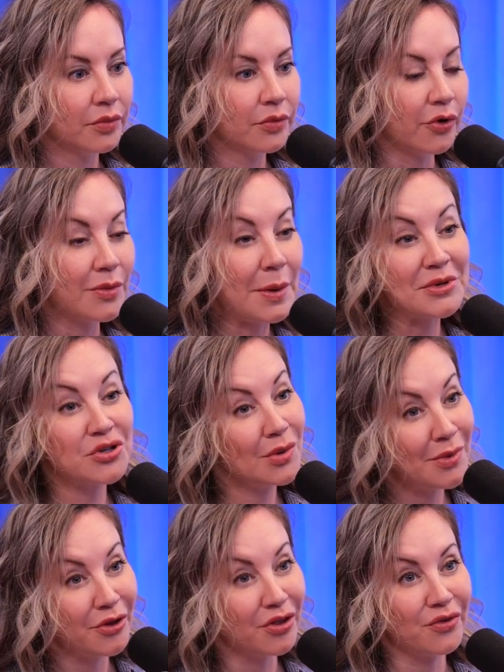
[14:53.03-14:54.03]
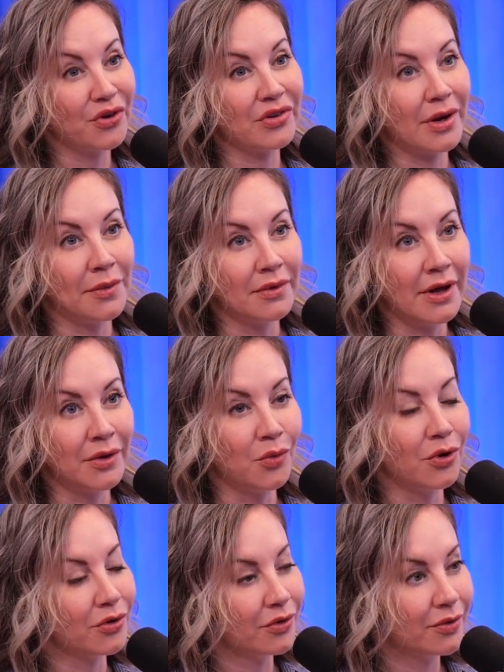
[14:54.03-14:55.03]
Or they maybe should have been there the first time and
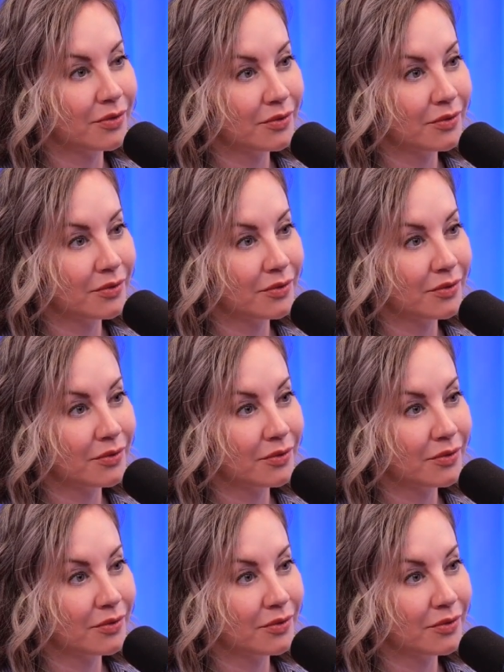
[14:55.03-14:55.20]
weren't.